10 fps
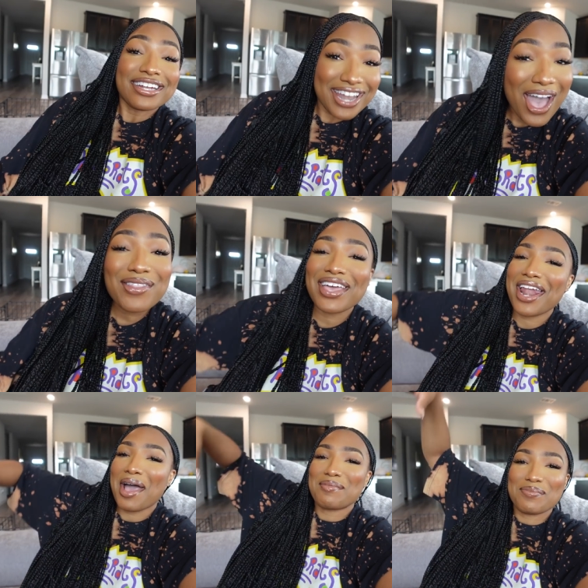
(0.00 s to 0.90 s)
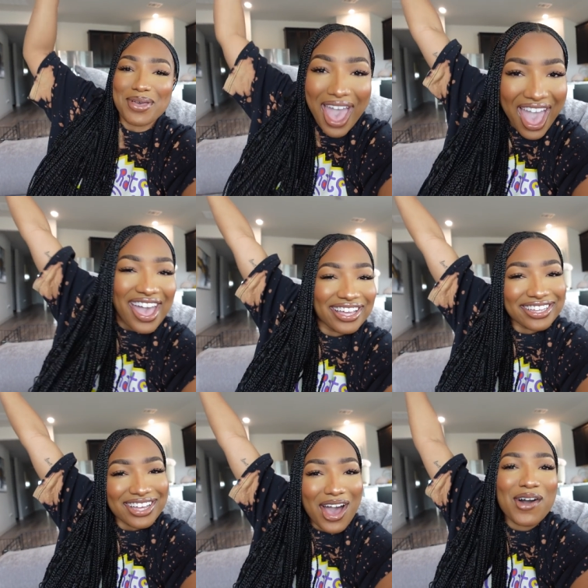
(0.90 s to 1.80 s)
Now that I'm
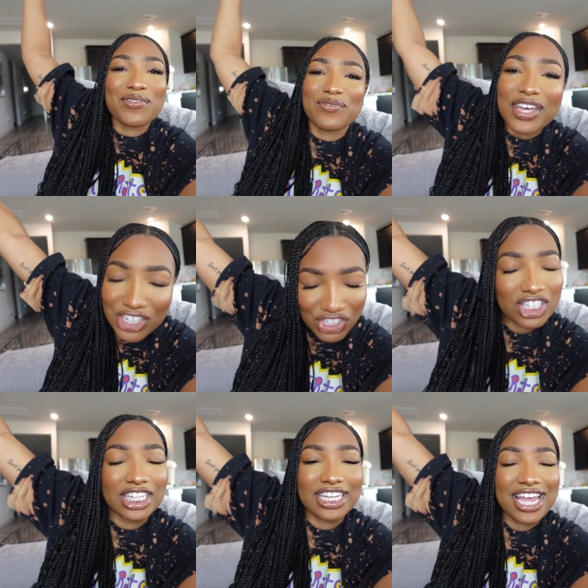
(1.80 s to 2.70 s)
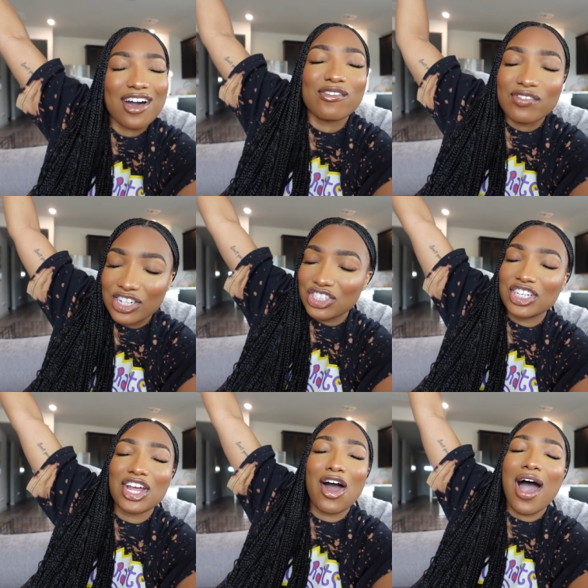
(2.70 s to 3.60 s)
back, officially,
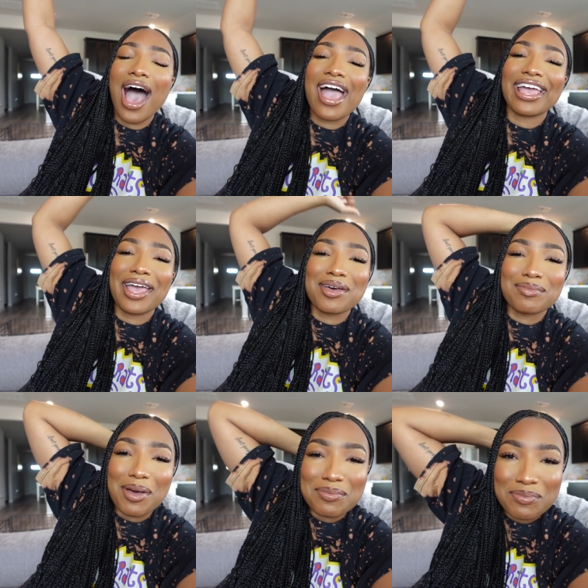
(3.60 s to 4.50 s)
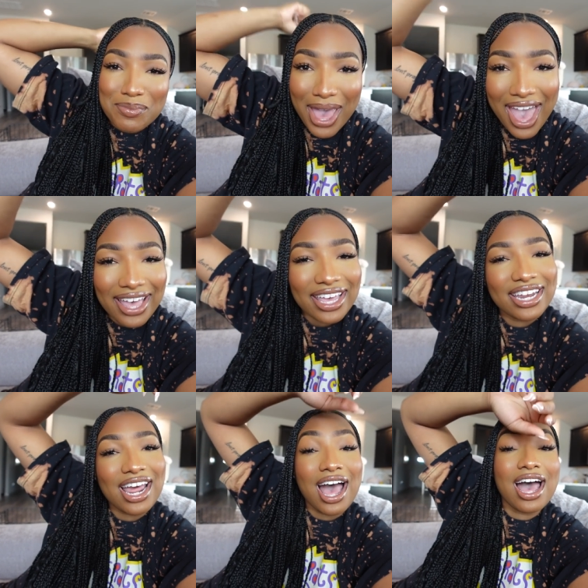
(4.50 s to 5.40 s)
officially, y'all, I am back
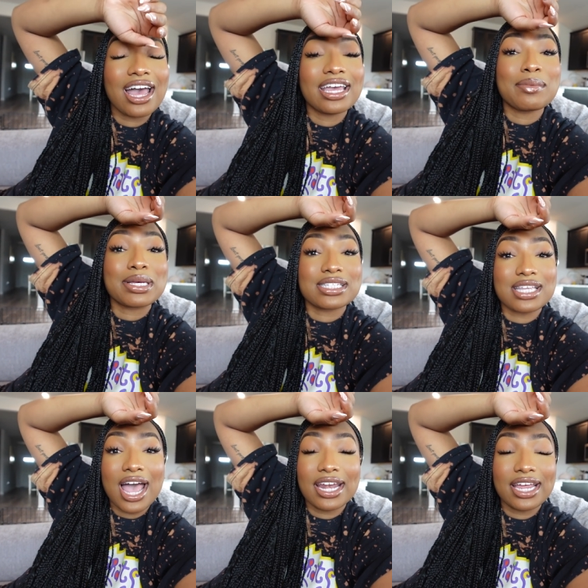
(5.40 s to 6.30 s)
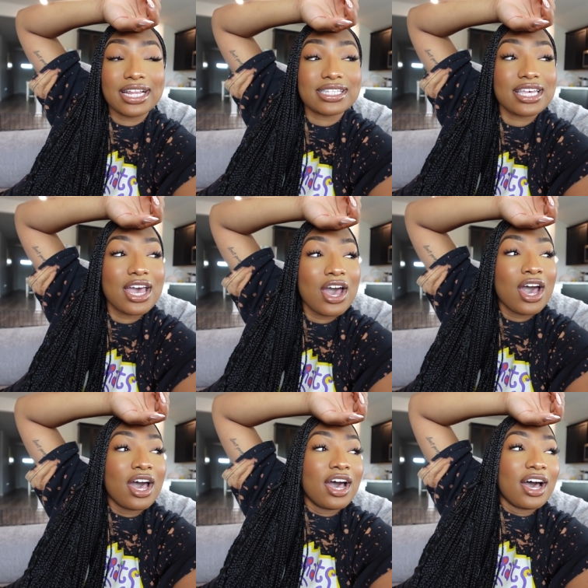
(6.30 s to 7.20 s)
and I am excited.
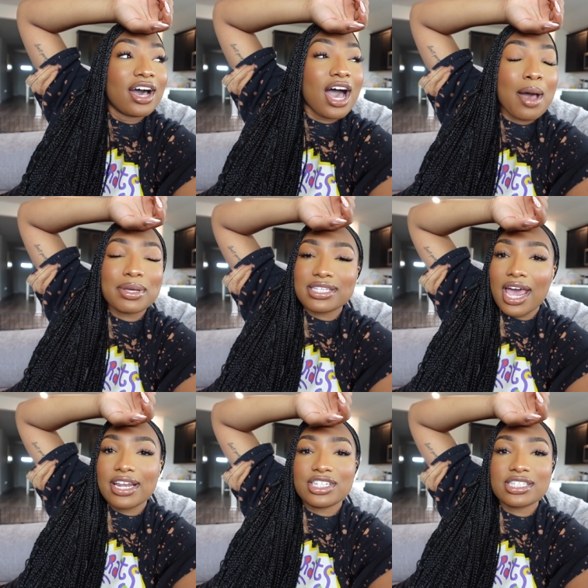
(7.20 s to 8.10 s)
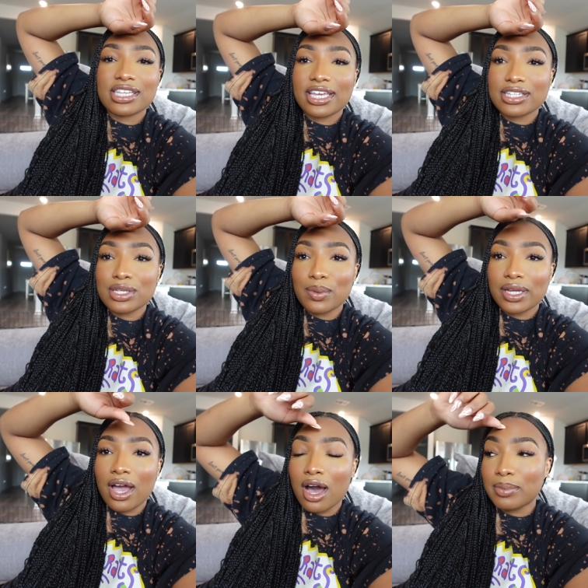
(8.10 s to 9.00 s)
I'm excited just to get to
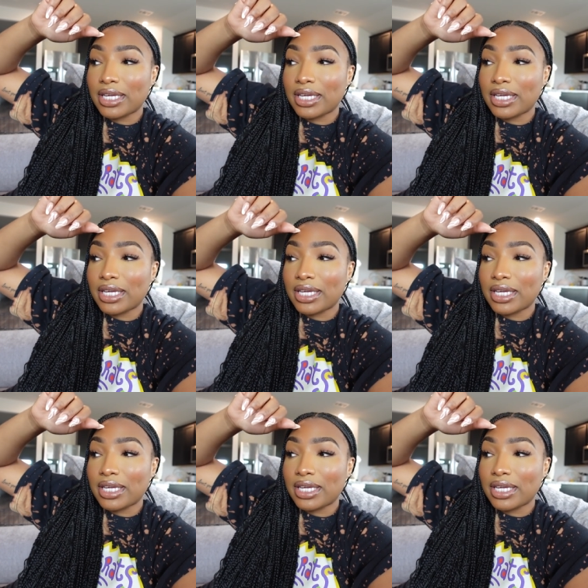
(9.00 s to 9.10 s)
it, y'all,